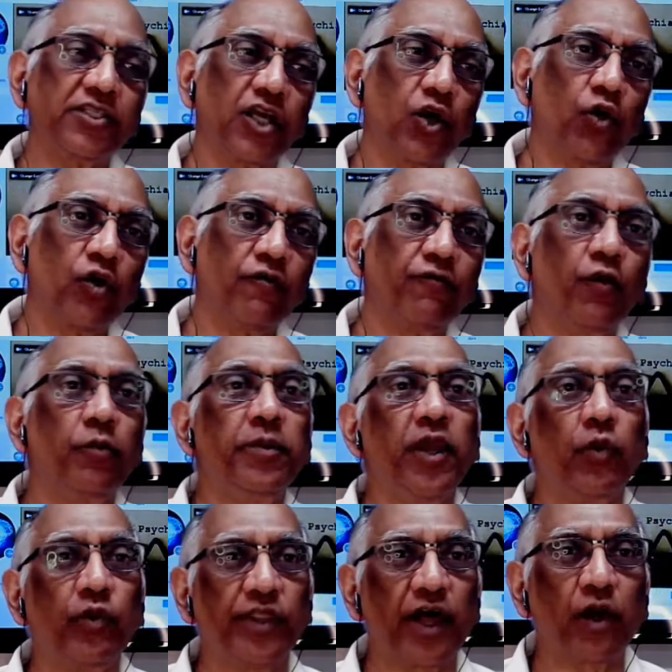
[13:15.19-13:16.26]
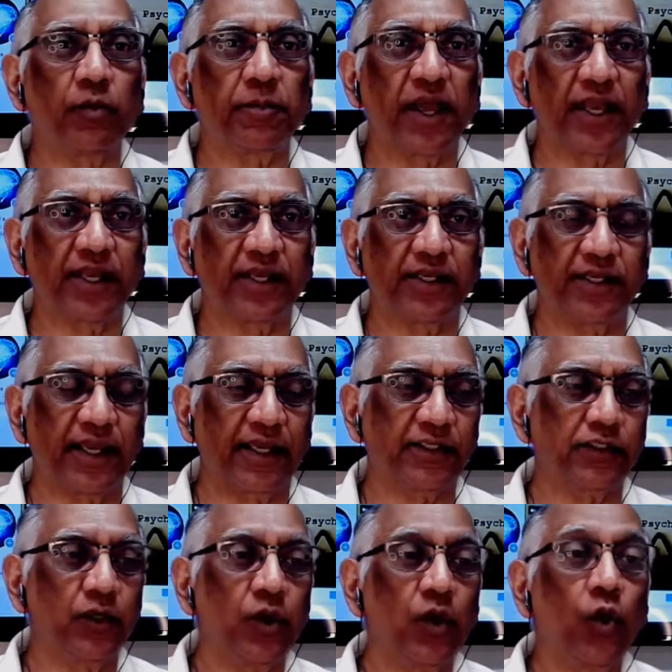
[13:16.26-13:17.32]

agoraphobia without panic attacks,